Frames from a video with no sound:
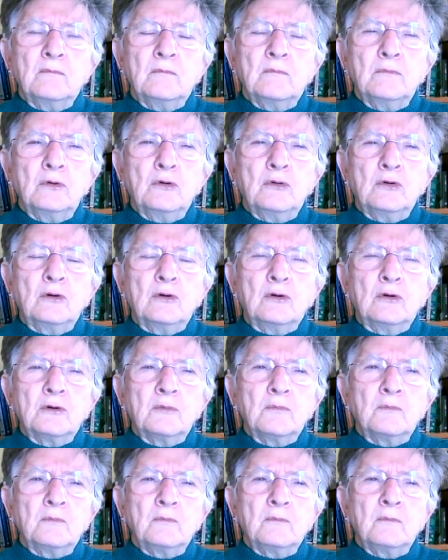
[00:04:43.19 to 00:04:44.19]

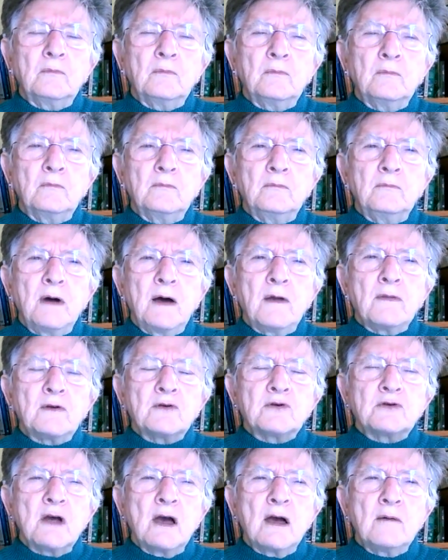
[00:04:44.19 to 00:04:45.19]
bored by the
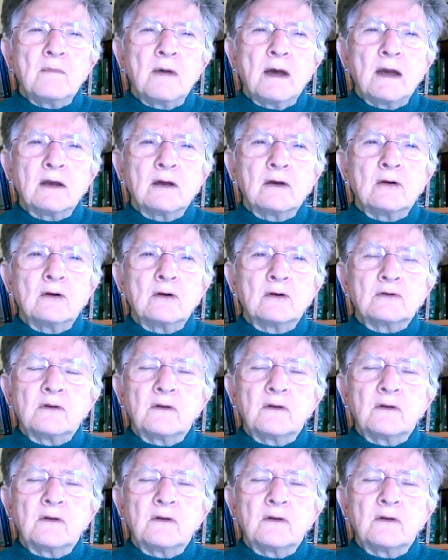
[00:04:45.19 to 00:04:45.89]
time I got